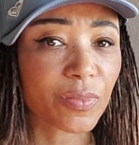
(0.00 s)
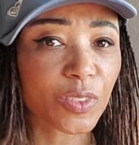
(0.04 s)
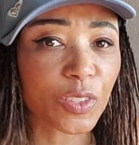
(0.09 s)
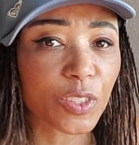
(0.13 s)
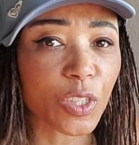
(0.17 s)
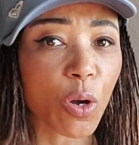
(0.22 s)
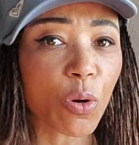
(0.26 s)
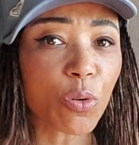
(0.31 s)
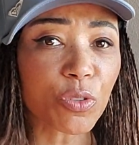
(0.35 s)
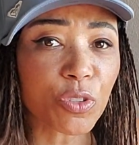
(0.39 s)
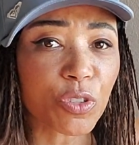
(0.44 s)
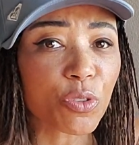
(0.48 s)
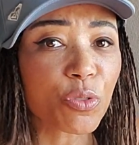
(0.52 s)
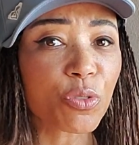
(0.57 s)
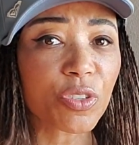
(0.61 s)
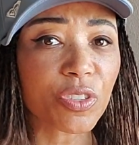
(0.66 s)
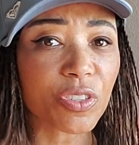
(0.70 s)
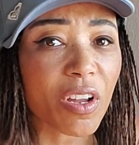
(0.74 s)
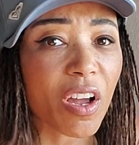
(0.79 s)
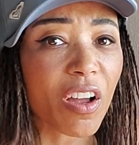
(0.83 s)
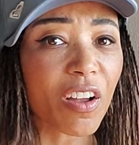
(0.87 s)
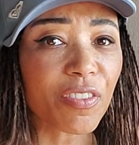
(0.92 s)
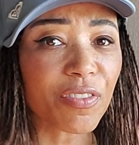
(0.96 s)
Don't do
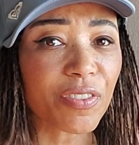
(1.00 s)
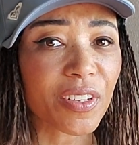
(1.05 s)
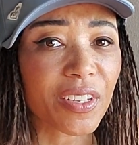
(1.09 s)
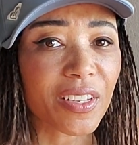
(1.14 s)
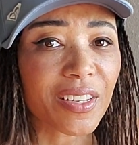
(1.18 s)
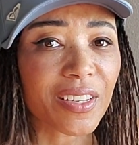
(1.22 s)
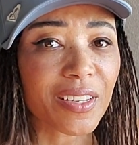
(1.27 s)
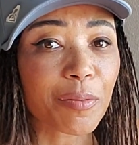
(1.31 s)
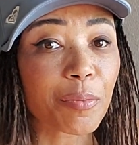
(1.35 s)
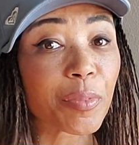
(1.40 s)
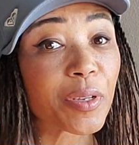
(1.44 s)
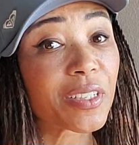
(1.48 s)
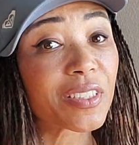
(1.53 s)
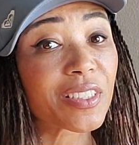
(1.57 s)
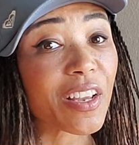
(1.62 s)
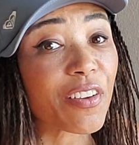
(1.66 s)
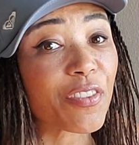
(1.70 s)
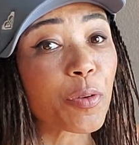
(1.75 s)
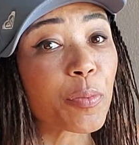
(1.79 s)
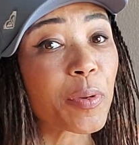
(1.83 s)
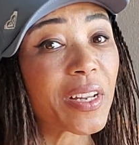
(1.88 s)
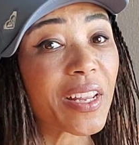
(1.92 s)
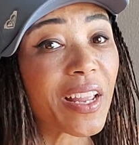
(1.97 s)
stuff because
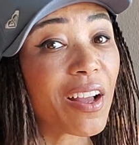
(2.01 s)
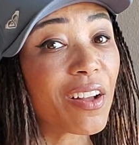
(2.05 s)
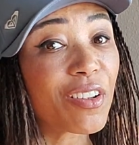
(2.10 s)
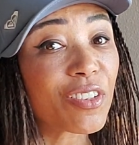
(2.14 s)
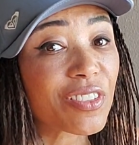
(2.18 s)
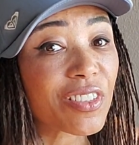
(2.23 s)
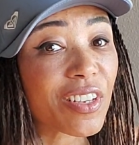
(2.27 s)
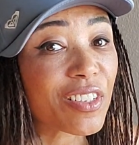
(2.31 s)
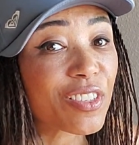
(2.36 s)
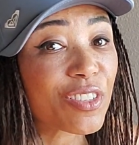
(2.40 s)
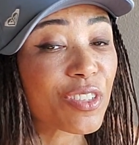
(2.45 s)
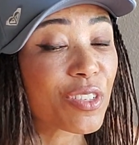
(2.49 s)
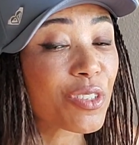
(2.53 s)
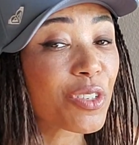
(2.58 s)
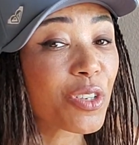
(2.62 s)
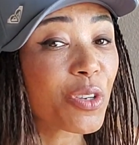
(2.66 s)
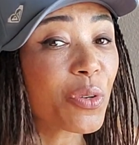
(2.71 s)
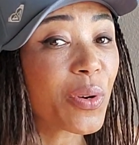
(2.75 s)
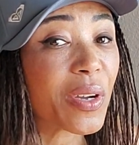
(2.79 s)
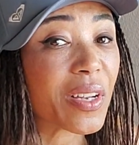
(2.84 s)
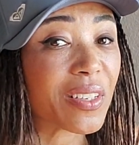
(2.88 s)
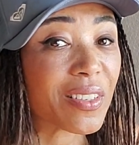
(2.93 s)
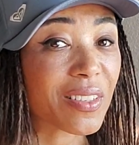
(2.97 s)
everybody else says to
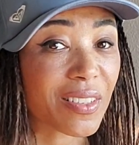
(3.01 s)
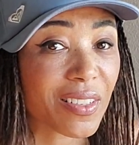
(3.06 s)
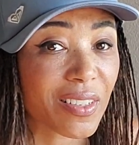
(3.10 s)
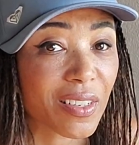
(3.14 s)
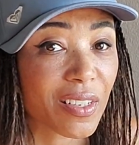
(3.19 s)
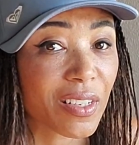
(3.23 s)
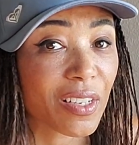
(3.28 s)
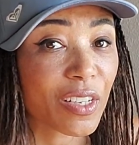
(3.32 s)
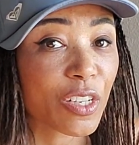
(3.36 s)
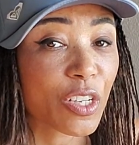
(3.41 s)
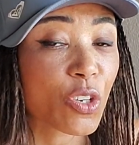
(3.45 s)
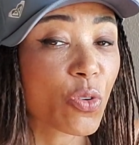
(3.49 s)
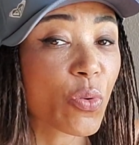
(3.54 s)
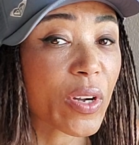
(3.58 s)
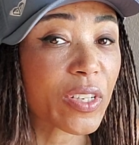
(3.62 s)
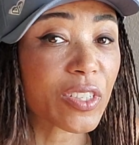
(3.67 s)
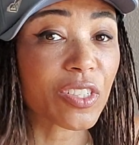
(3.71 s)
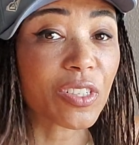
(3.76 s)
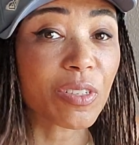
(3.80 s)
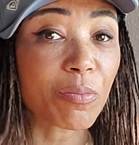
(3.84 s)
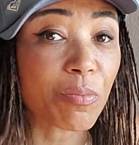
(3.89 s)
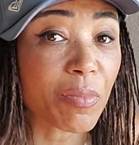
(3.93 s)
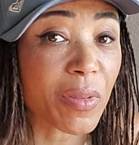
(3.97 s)
do it.
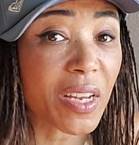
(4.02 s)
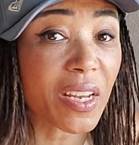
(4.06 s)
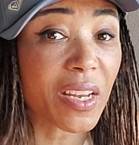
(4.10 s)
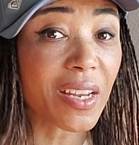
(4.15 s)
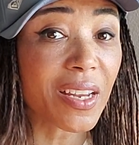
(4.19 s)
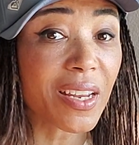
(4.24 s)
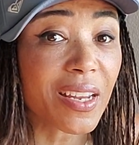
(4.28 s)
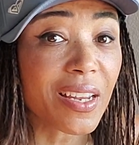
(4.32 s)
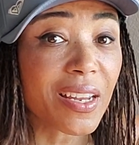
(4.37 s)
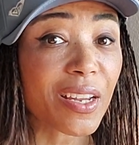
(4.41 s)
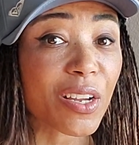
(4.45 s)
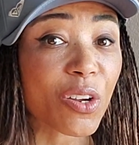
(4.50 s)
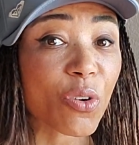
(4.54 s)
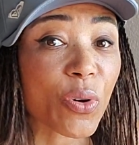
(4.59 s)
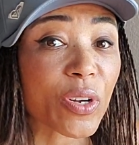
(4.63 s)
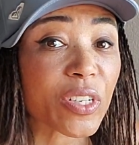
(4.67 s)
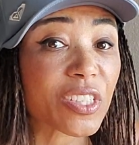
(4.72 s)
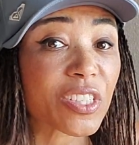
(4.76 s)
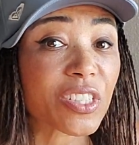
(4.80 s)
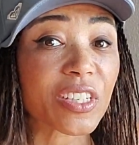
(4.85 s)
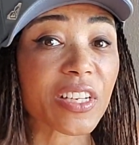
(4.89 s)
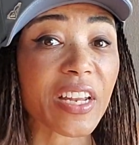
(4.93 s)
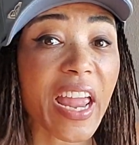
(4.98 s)
Question me,
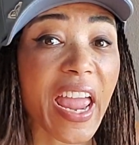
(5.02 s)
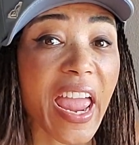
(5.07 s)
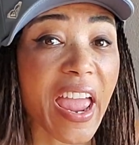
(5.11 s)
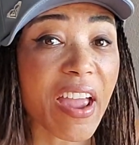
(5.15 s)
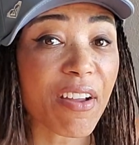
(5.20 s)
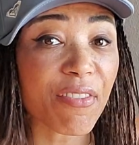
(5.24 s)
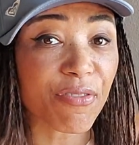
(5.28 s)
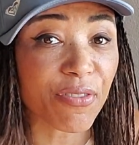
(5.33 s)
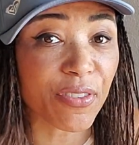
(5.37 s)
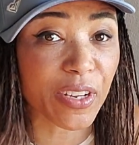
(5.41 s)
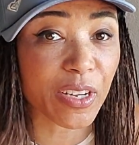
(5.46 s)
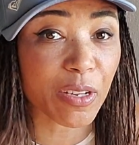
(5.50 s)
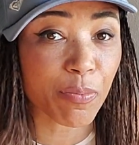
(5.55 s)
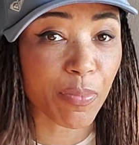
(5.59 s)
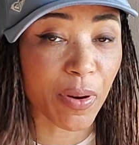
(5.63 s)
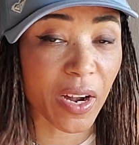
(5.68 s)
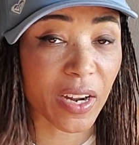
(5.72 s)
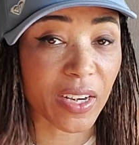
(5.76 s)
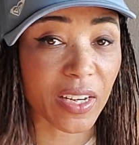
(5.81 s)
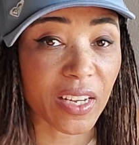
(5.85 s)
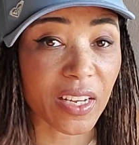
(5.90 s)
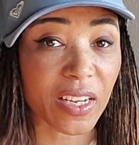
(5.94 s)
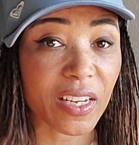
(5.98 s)
question
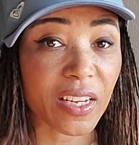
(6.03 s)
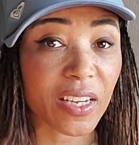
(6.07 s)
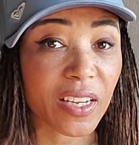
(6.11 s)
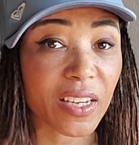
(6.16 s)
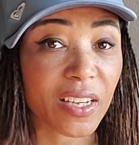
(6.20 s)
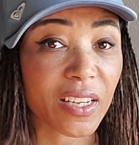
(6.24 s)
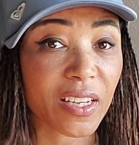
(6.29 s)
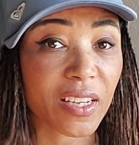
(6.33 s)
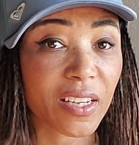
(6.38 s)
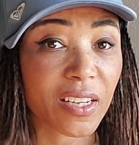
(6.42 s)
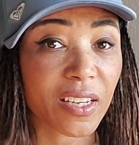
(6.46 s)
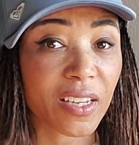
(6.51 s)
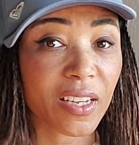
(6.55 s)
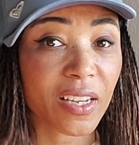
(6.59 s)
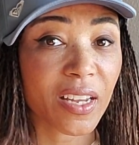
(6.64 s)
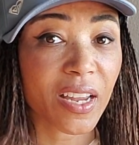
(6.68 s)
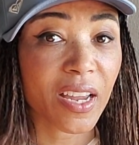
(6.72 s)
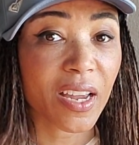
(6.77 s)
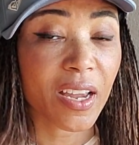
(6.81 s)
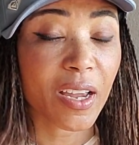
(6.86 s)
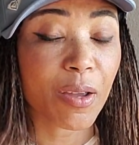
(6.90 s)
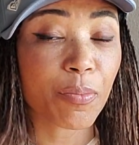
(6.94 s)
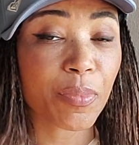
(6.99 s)
everybody
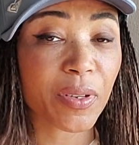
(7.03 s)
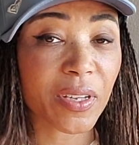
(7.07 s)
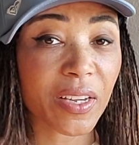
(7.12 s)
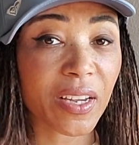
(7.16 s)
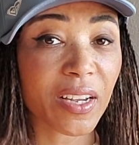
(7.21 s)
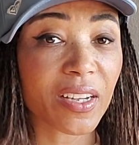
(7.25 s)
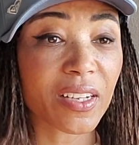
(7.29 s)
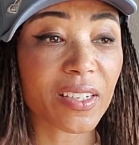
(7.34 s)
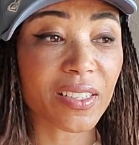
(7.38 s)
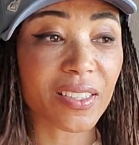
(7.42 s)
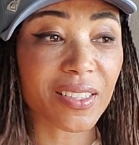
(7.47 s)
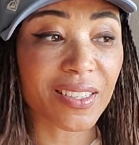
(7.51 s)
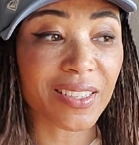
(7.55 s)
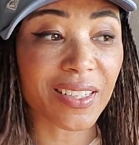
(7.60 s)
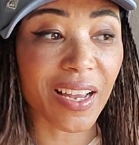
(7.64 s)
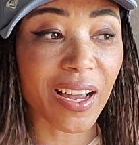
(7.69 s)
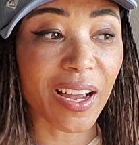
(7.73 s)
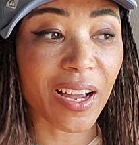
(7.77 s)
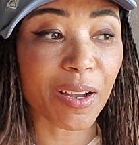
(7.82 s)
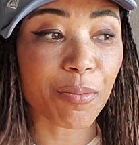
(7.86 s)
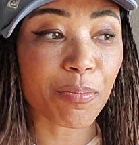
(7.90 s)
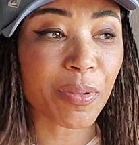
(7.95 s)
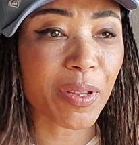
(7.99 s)
because
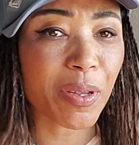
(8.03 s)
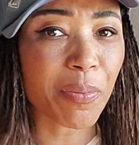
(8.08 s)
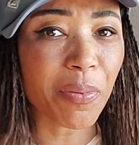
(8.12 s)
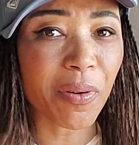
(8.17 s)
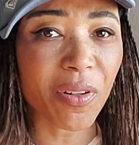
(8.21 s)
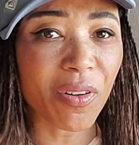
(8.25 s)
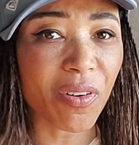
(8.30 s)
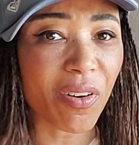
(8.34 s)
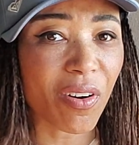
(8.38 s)
uh, people